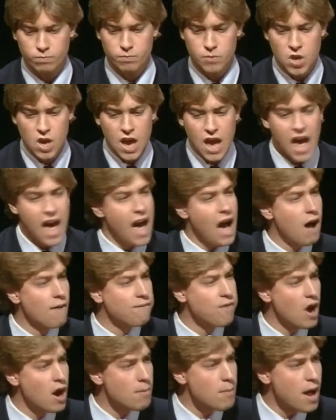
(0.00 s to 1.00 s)
What do you want to do with How it?
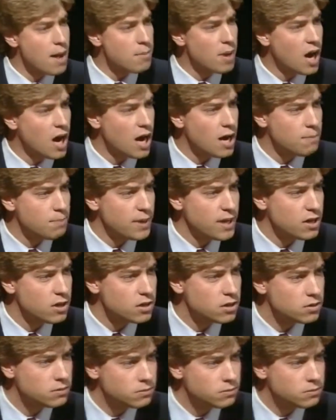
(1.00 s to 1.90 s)
How far am I behind, Peter?